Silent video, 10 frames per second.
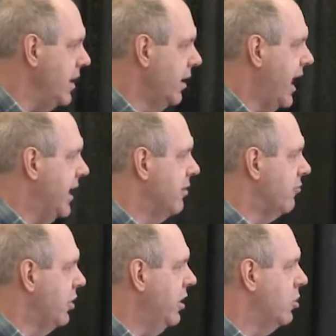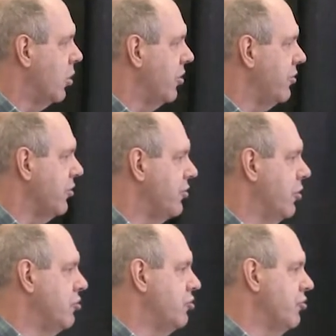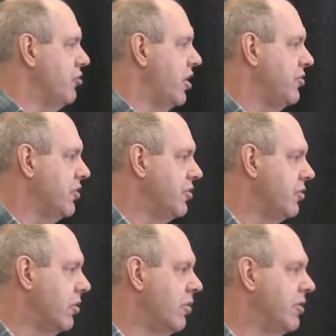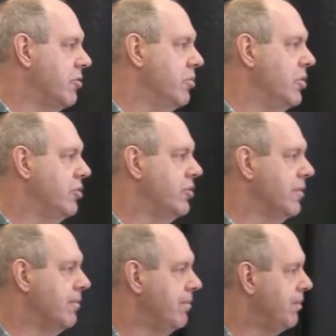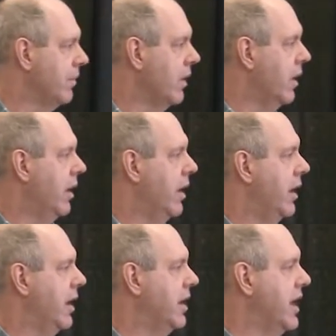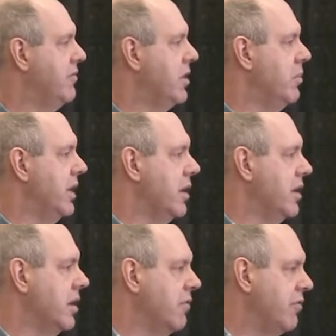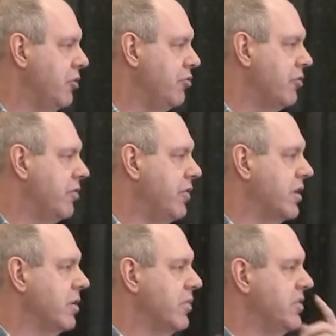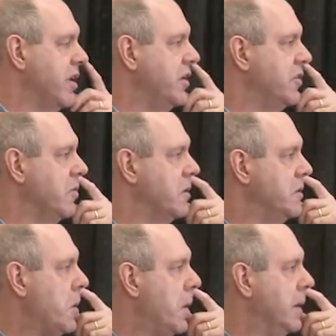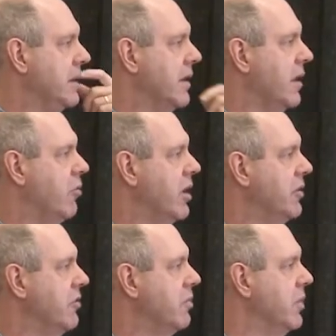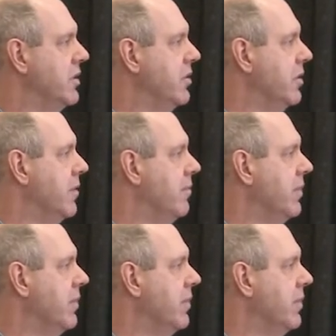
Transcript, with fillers: Lack of recourse to social justice or retribution. Inevitability of future victimization, which is kind of what I just mentioned.